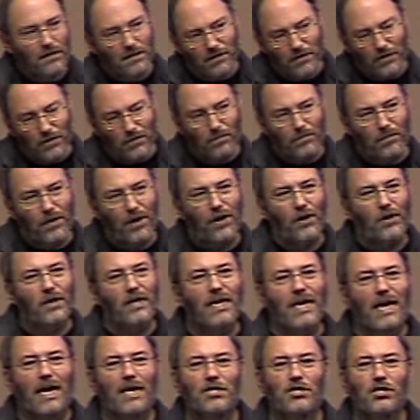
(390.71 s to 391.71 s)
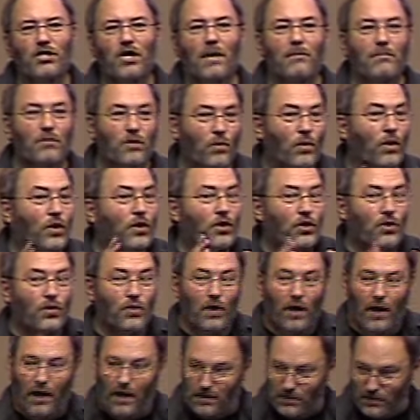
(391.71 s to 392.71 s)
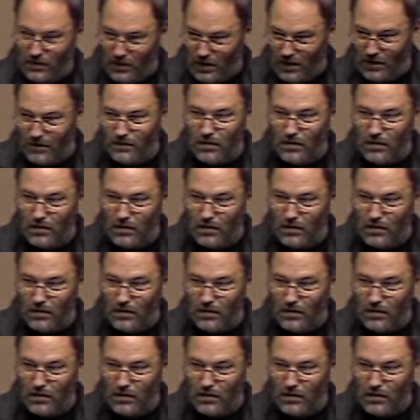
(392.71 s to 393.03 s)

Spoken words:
you're barely catching up to where you guys are,